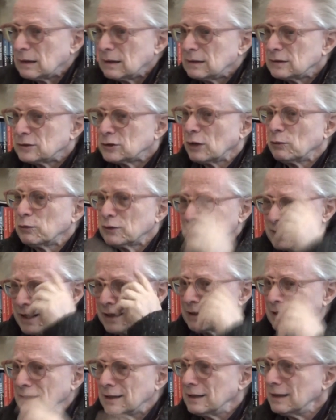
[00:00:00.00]
So I was
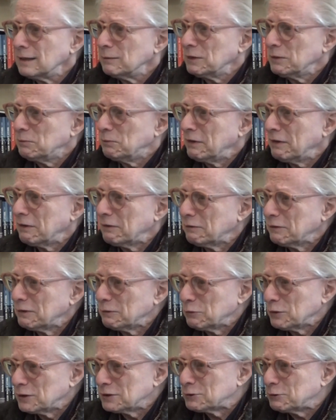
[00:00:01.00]
getting a little bit
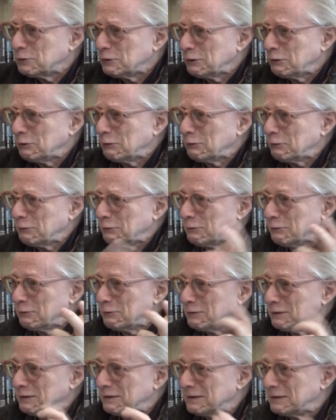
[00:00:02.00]
paranoid. What's going on, you
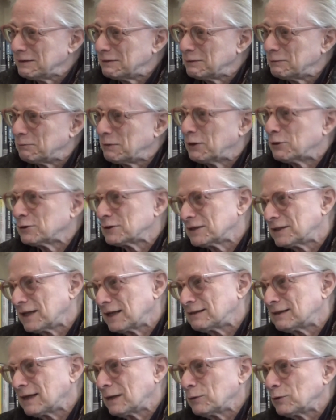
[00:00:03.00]
know? Because at
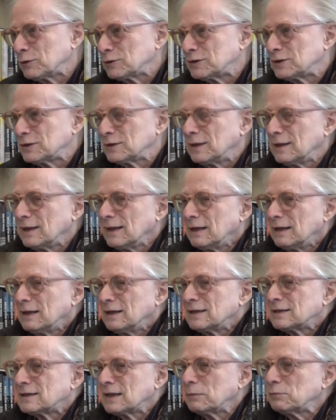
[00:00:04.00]
that time also,
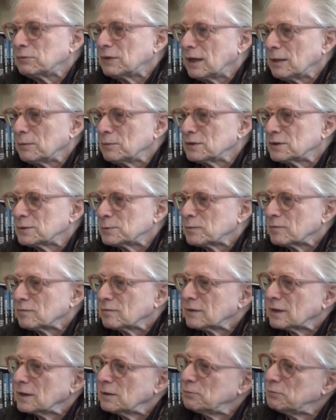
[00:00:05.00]
sometimes
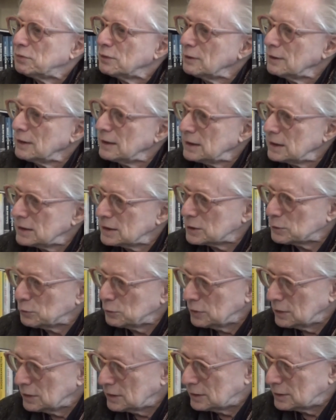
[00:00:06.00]
police
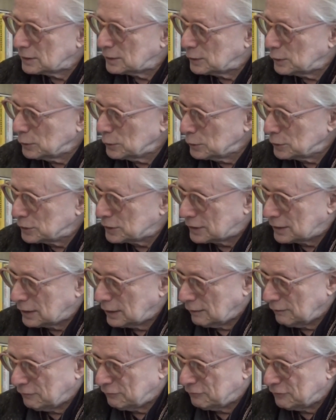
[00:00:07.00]
would do
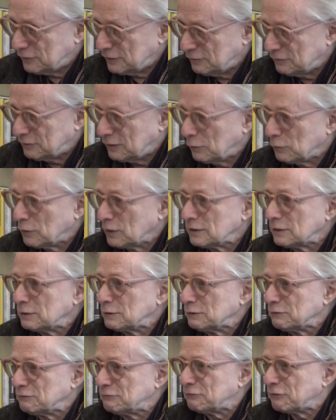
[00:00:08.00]
stuff if they wanted
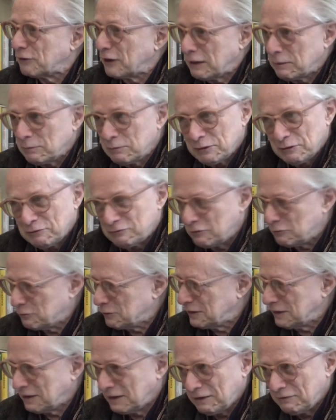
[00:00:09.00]
to frame you for
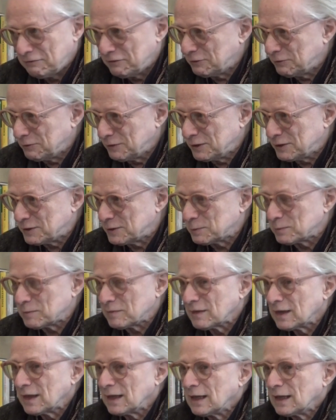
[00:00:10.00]
whatever reason,